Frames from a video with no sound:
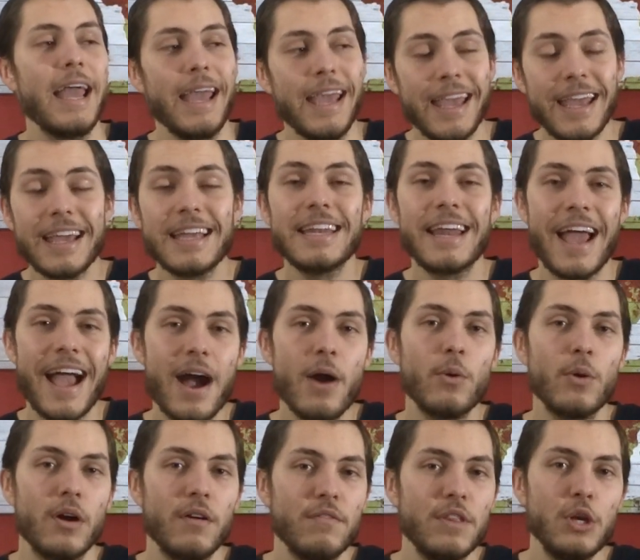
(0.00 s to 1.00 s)
and
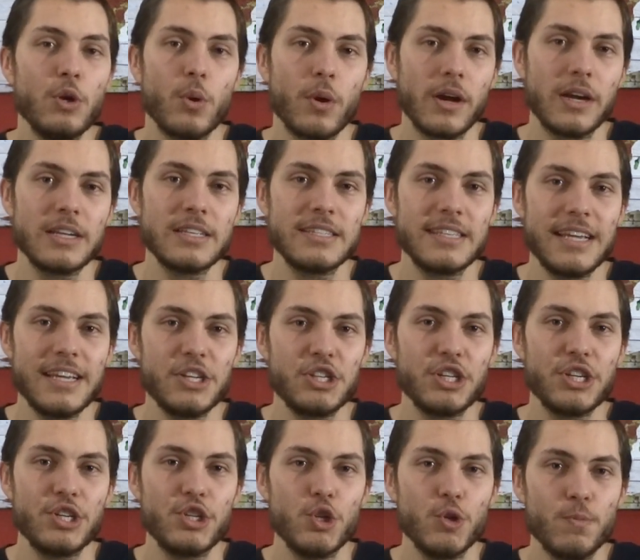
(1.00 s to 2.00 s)
out of the
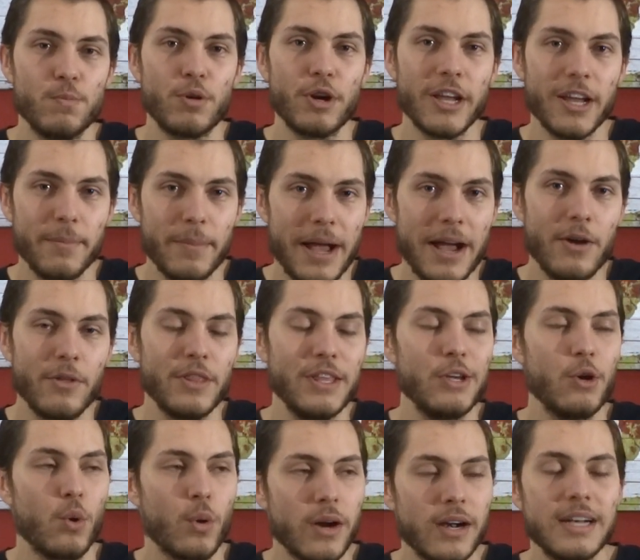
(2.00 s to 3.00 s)
organization to bring about
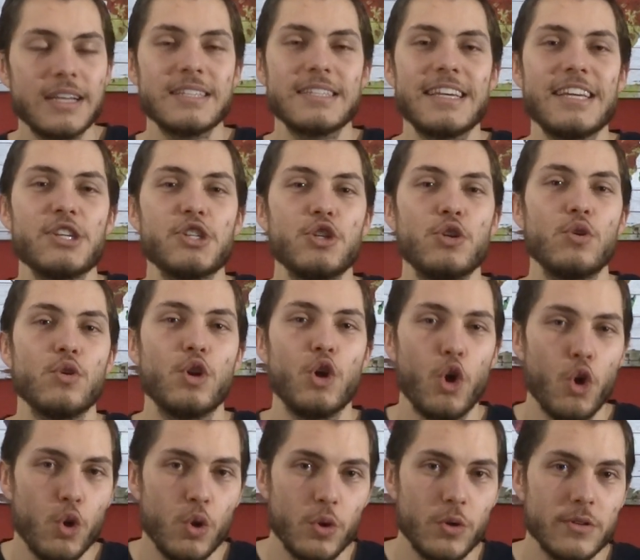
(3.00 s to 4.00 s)
the organizational
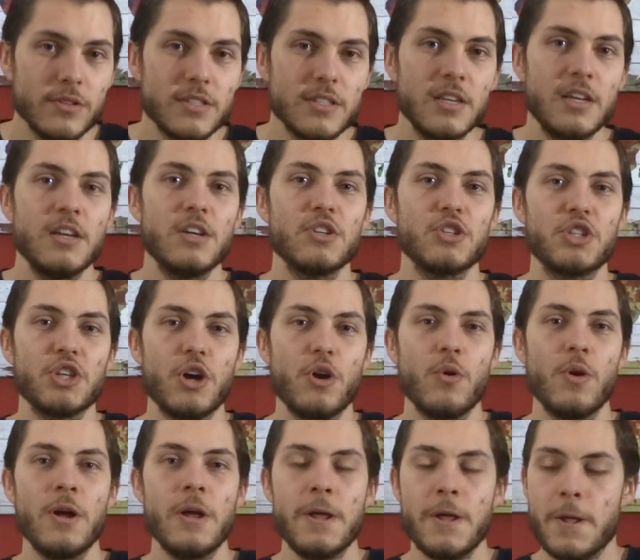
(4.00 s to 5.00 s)
goals.
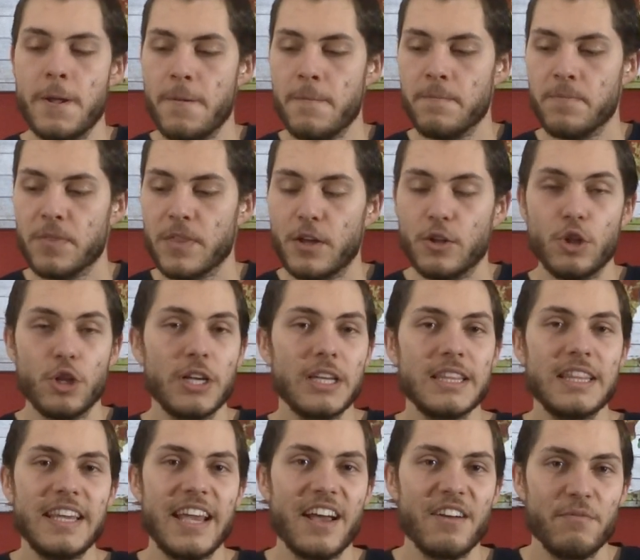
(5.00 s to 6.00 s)
So look
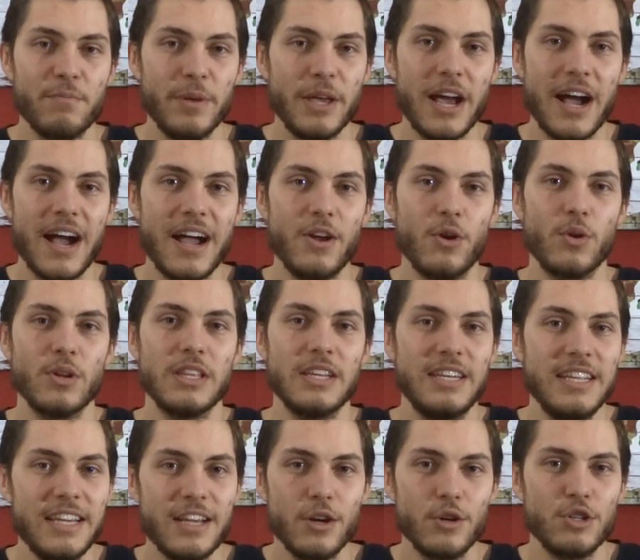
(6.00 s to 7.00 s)
at the FBI or
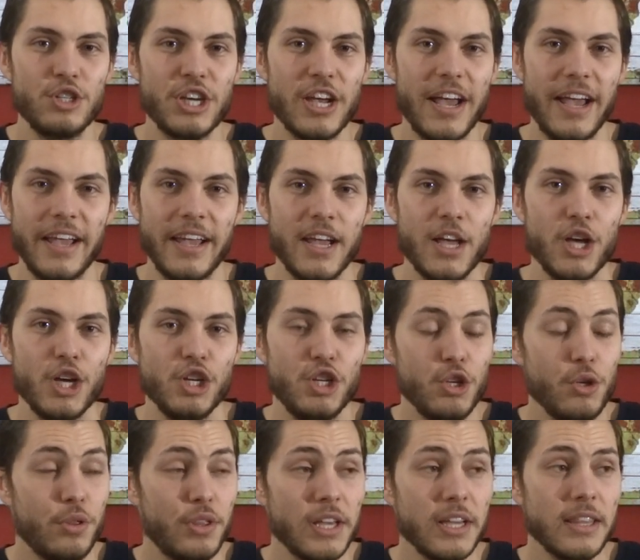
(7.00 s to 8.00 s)
the DOJ.
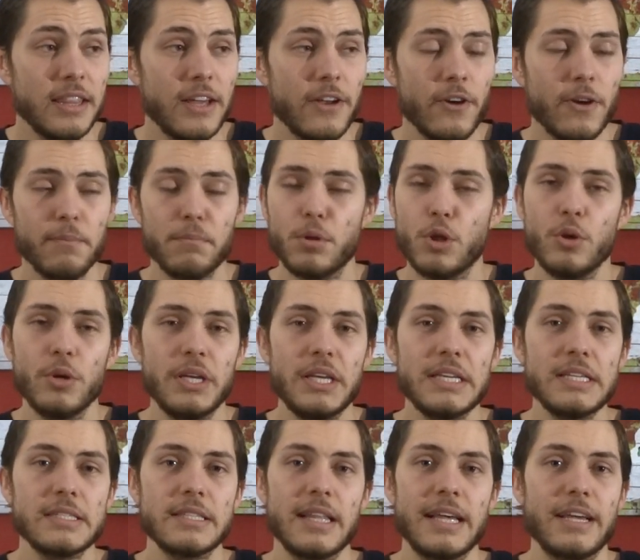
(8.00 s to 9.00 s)
Do you think their
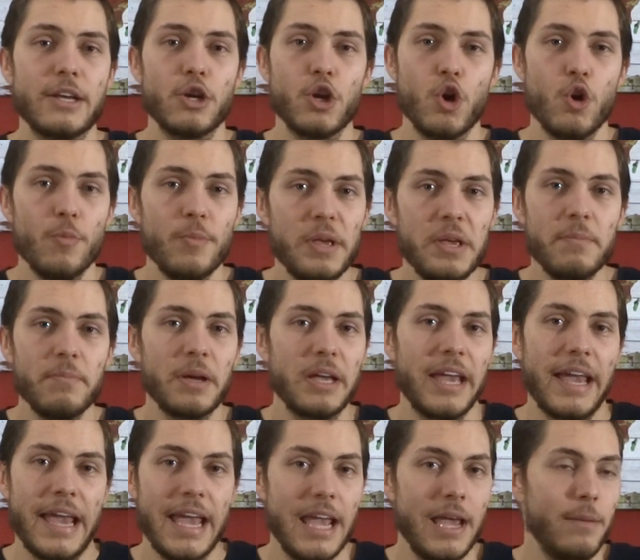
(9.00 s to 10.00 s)
employees like Comey,
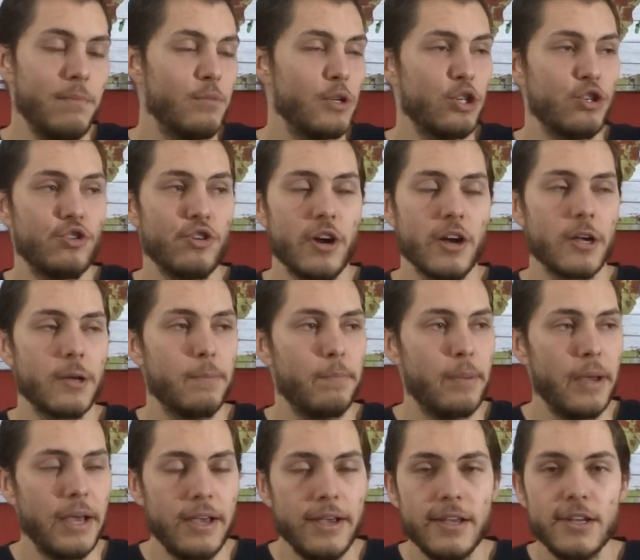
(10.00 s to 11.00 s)
McCabe, Strzok,
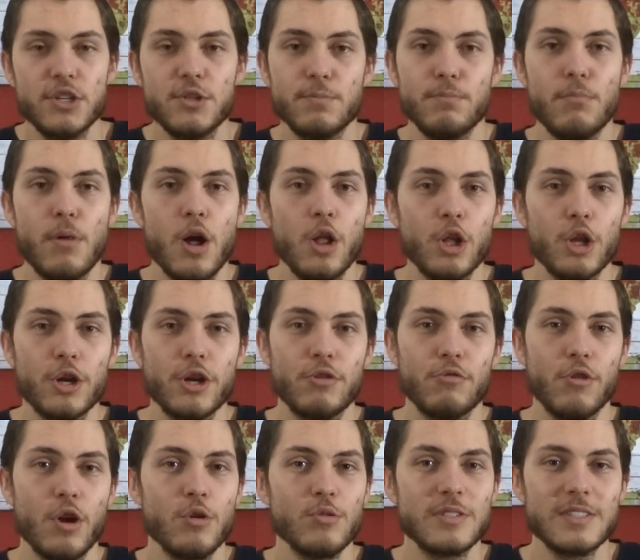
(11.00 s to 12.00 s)
Page,
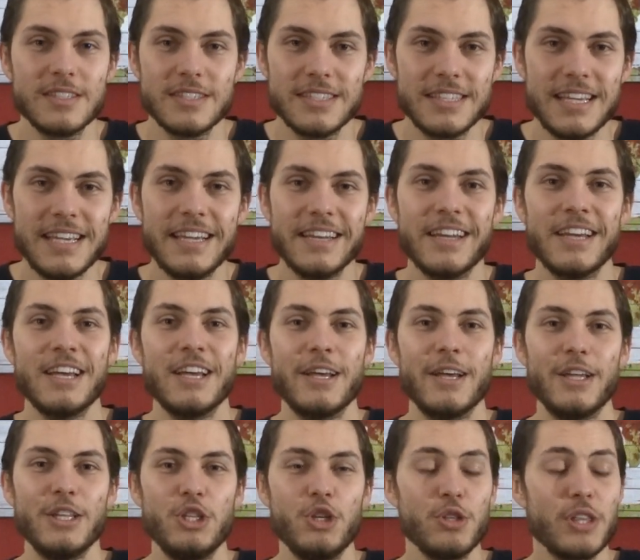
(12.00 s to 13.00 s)
Mueller, Rosenstein,
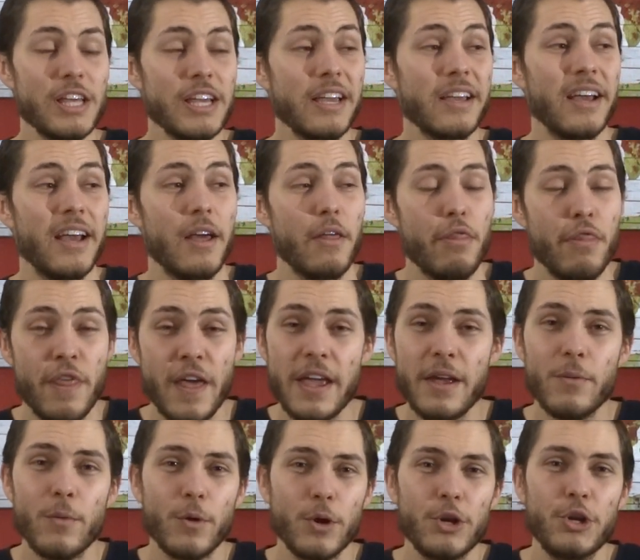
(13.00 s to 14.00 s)
do you think
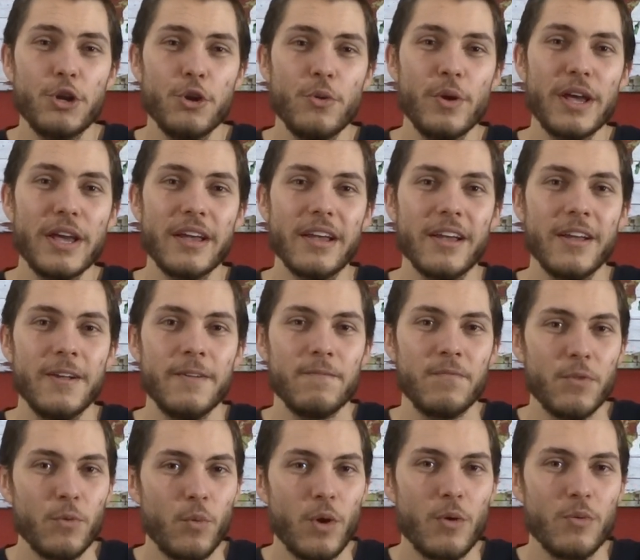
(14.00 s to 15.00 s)
they were doing
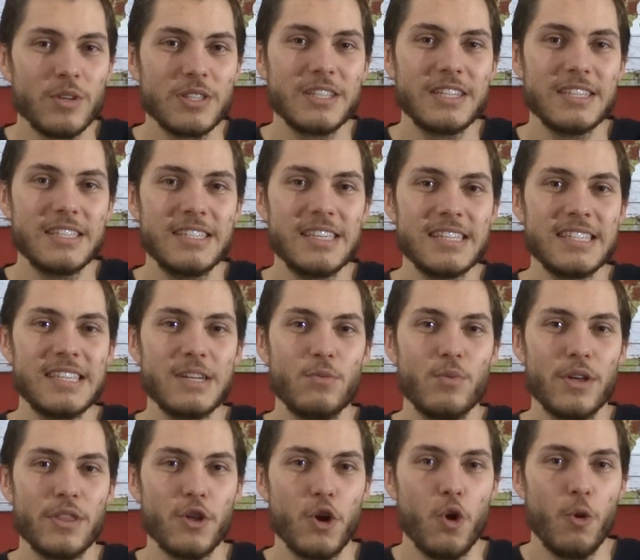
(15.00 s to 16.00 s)
what was
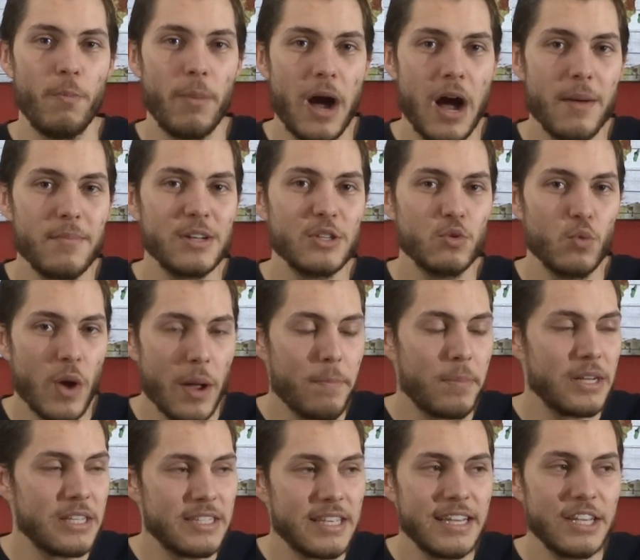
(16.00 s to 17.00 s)
consistent with Obama's
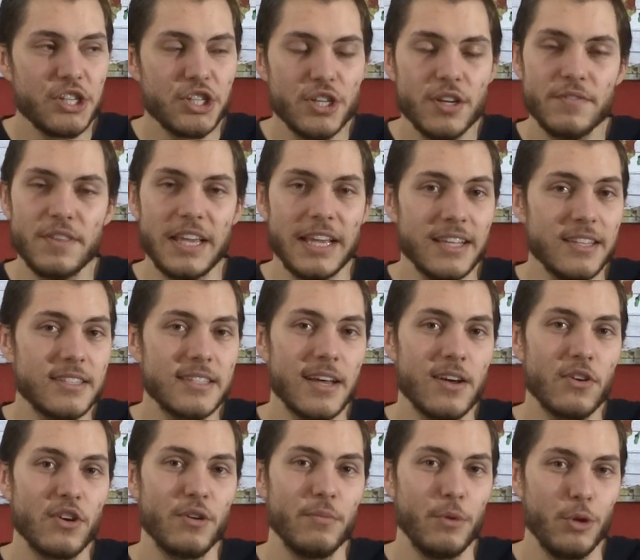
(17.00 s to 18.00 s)
weaponization of the
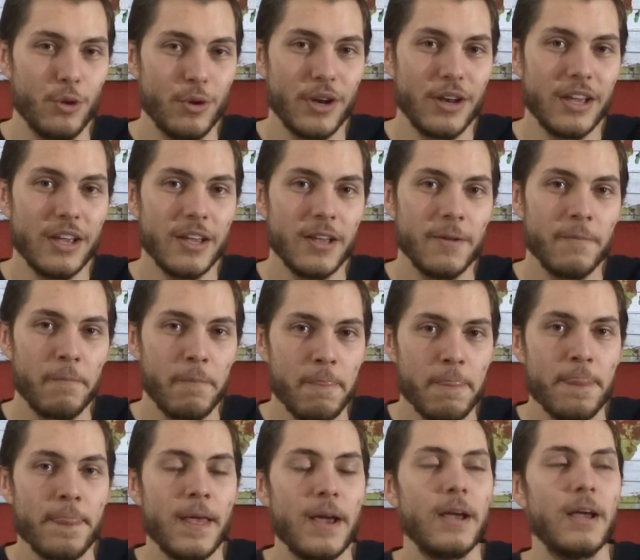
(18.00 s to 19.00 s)
intel community?
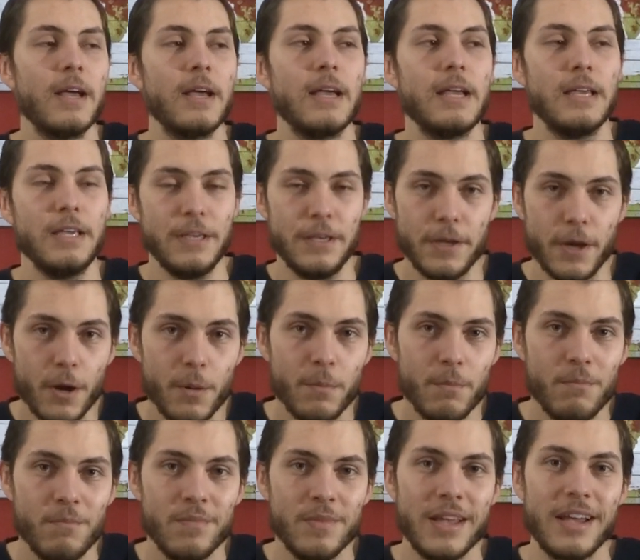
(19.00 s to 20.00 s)

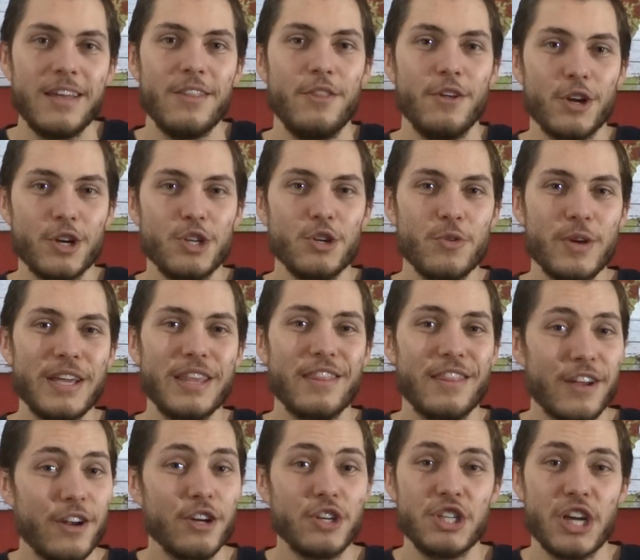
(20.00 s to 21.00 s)
Yup, they're
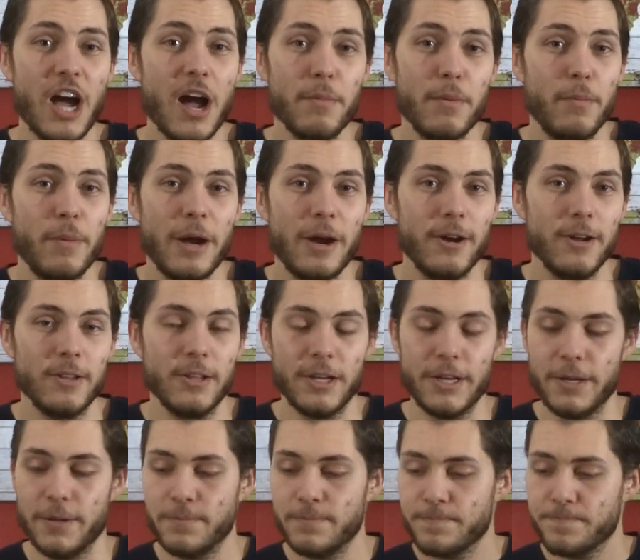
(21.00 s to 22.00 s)
doing their job
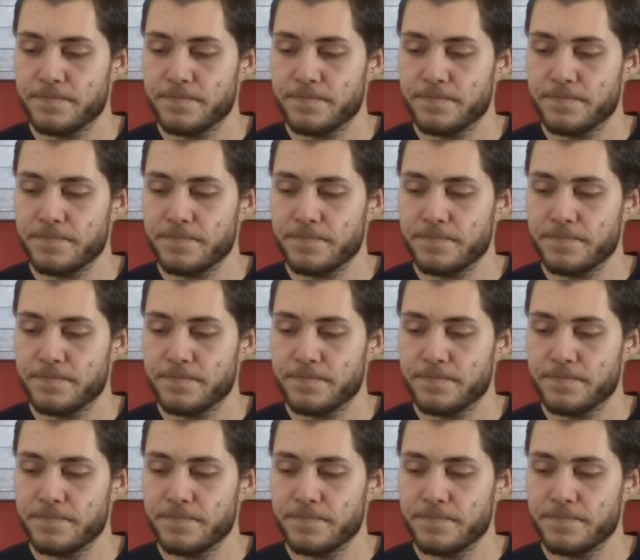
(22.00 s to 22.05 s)
apparently.